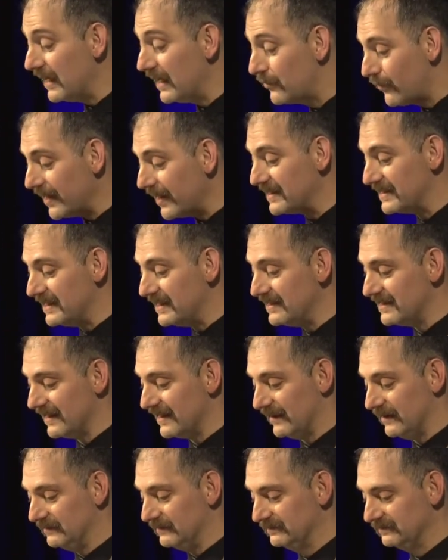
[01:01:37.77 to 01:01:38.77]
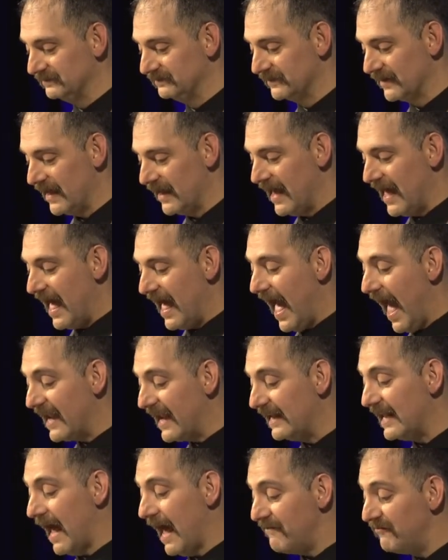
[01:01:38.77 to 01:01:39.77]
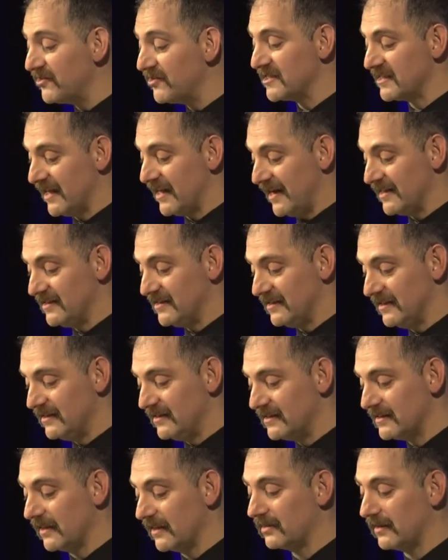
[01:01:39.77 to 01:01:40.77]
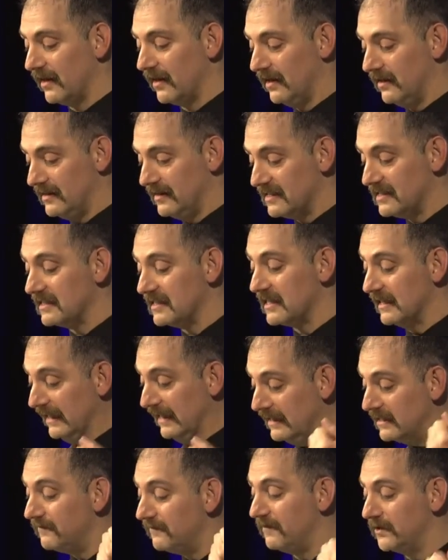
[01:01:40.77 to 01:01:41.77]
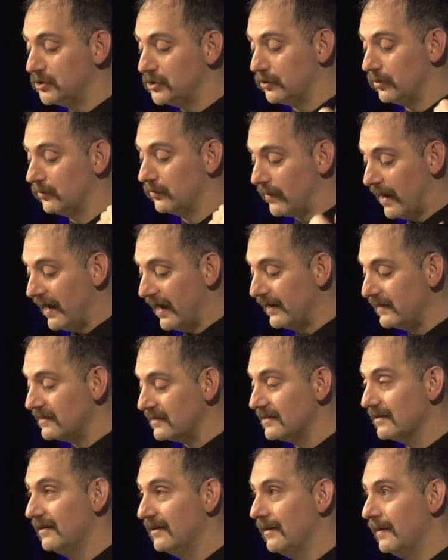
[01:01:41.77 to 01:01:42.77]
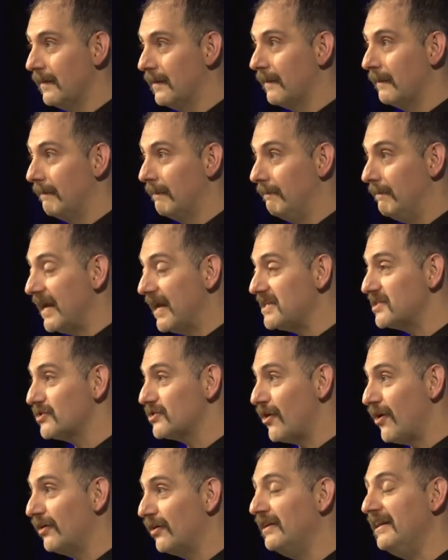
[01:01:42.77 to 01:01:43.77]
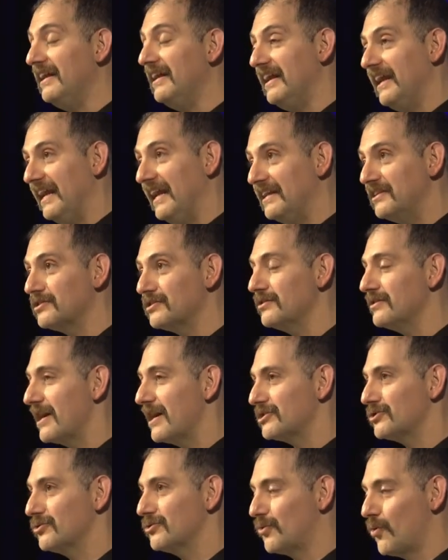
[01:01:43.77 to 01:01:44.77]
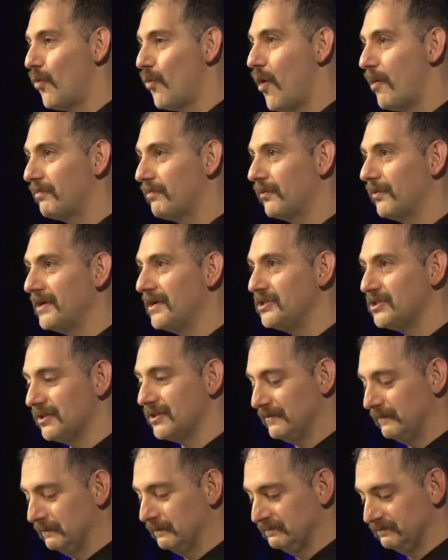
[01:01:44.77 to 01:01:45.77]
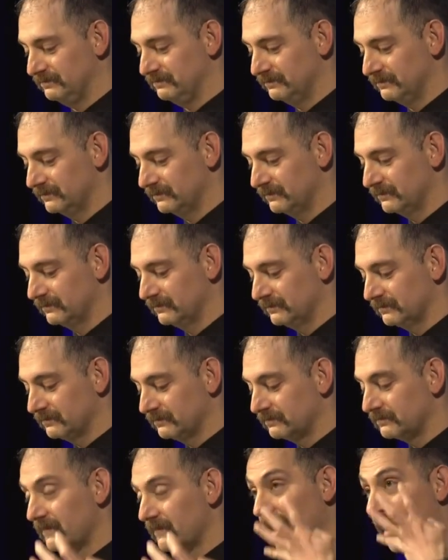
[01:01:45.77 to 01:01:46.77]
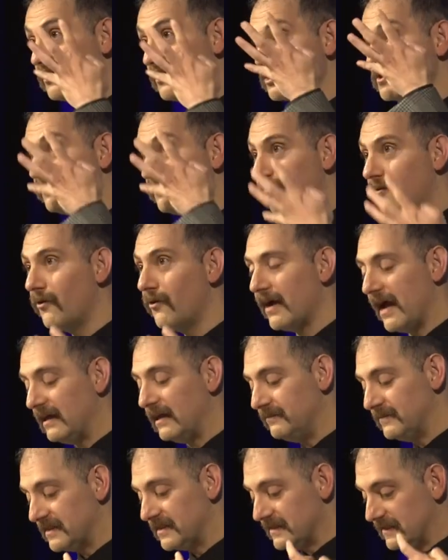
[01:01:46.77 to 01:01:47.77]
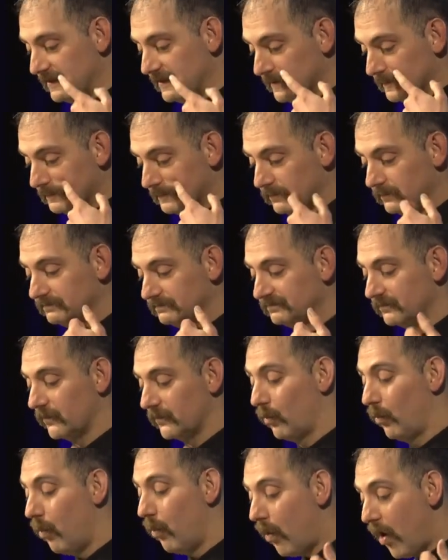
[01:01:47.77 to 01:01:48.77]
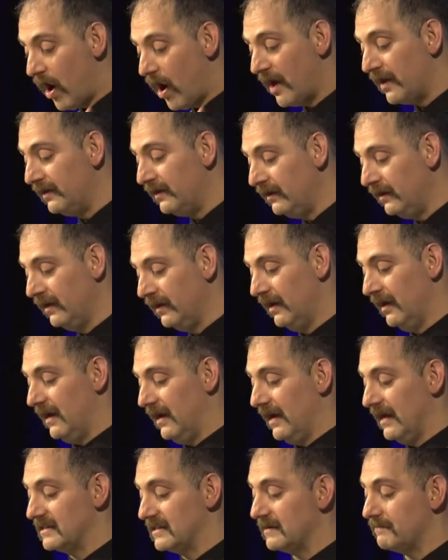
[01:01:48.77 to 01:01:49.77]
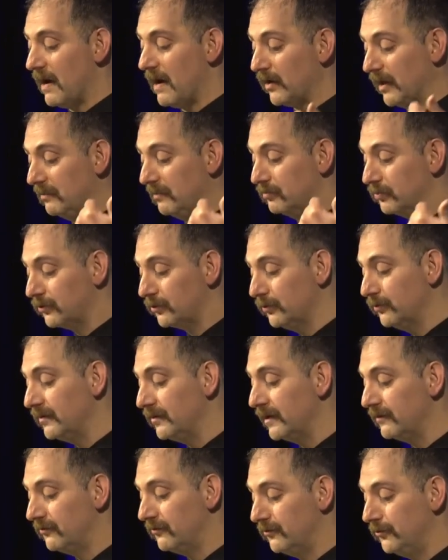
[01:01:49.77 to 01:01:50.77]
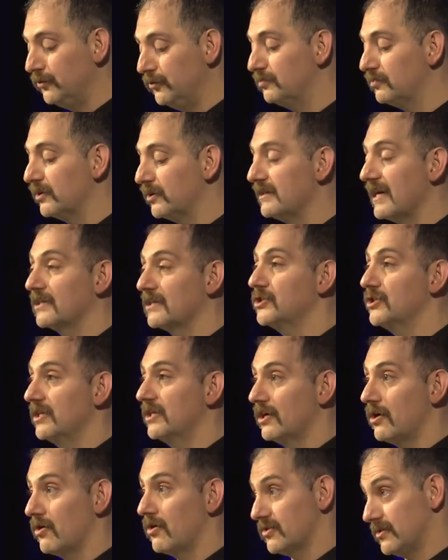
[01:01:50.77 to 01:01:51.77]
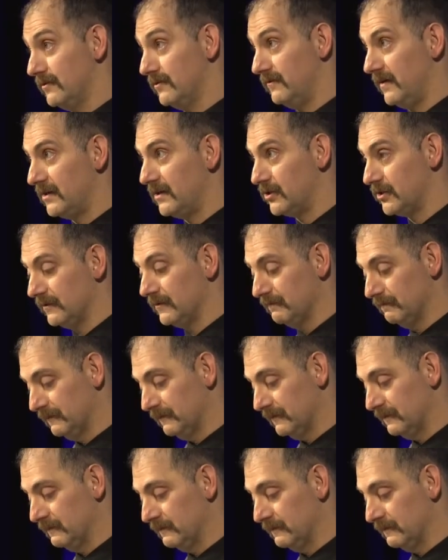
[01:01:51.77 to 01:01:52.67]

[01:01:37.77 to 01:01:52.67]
in great detail. And it emphasizes that this is an individual right based on international cooperation. And there's four elements here. One, it's about improving food production and conservation.